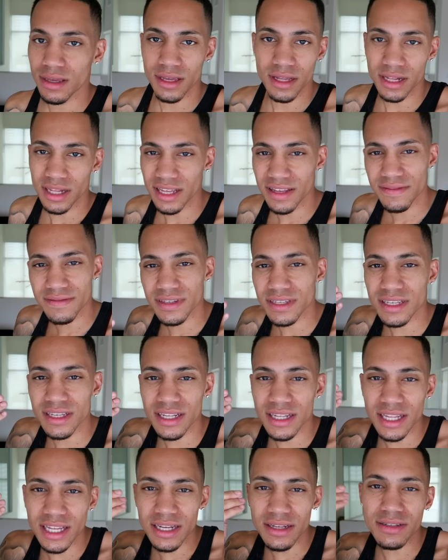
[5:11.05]
it leaves
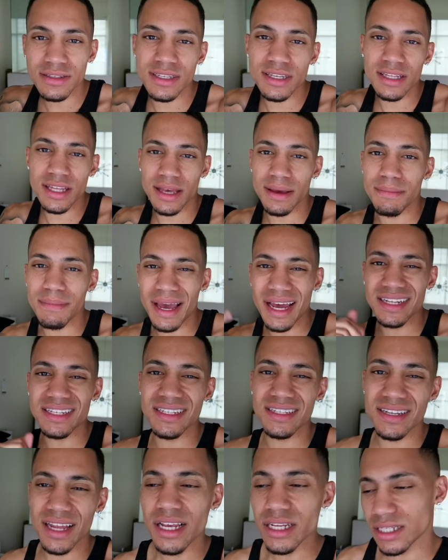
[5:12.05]
little to the
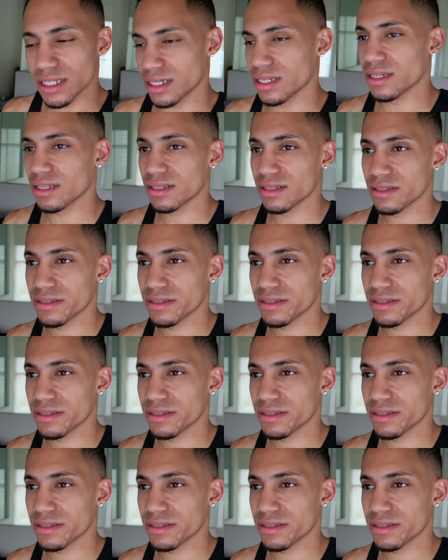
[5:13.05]
imagination.